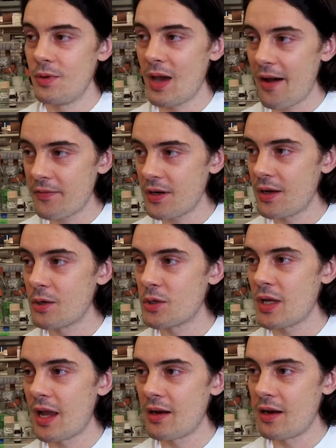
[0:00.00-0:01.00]
You have to
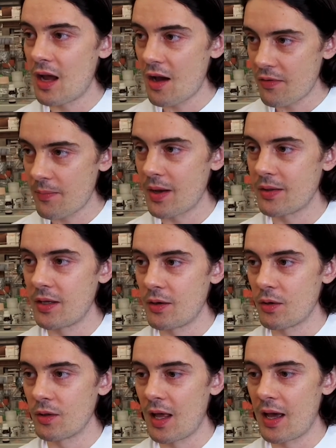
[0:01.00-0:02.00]
understand enough about the
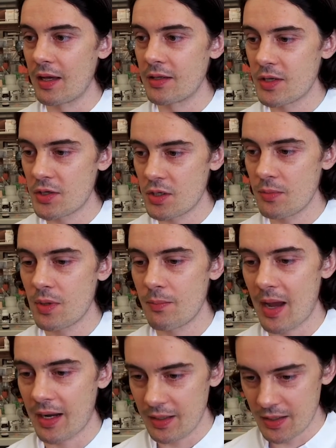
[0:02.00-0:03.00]
underlying system, the
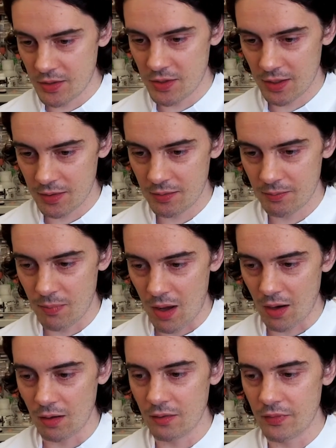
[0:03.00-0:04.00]
mechanistic
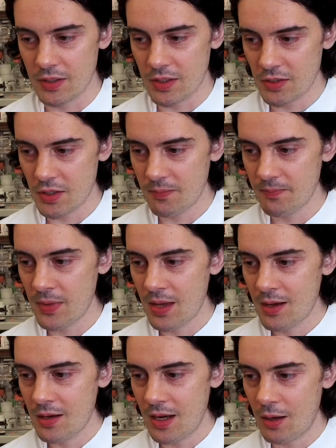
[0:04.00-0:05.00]
model of the system,
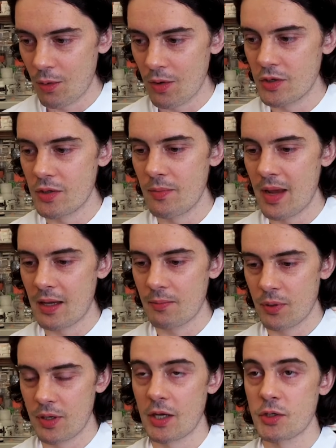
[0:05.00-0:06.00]
in order to make
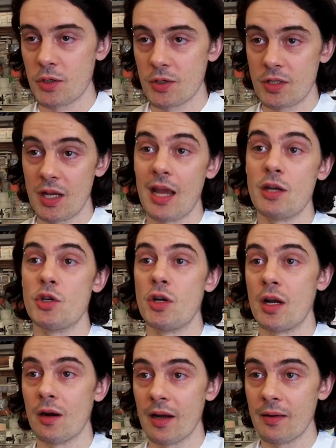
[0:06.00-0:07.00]
predictions, to
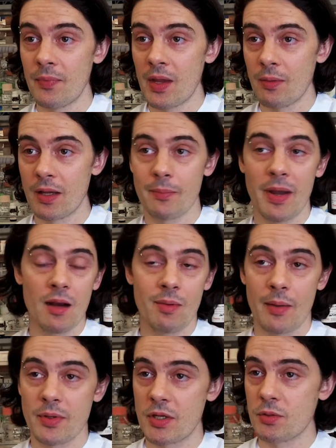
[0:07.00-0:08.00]
engineer it. Right? The
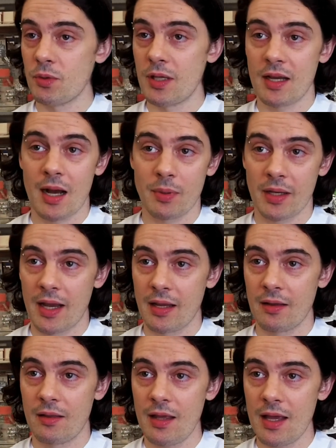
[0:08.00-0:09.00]
microbiome is this really
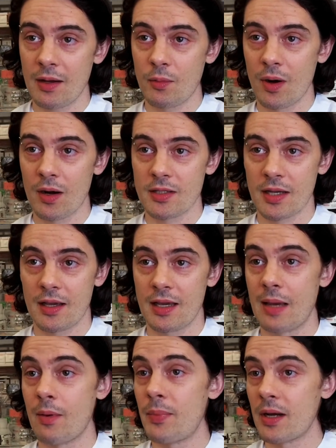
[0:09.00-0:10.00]
complicated thing where it's like a
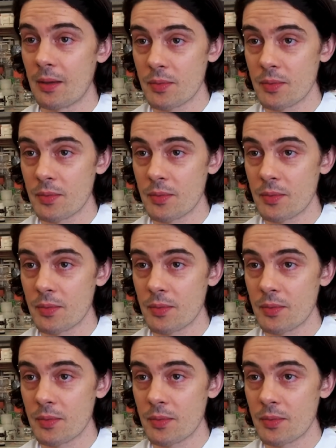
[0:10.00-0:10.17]
game of pickup